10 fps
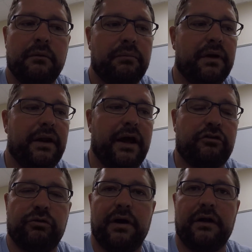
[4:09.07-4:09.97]
But in
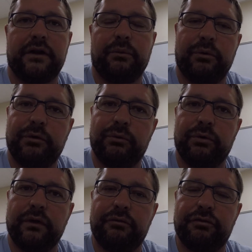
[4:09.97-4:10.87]
actuality, when we
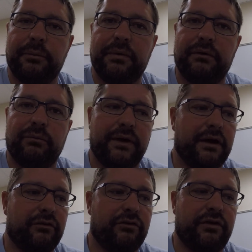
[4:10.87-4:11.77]
really flip it, we
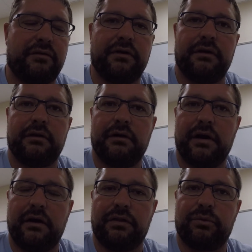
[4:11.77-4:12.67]
get 7
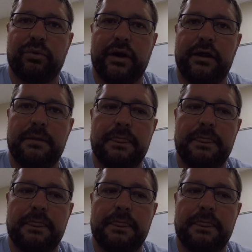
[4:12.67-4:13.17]
and 3.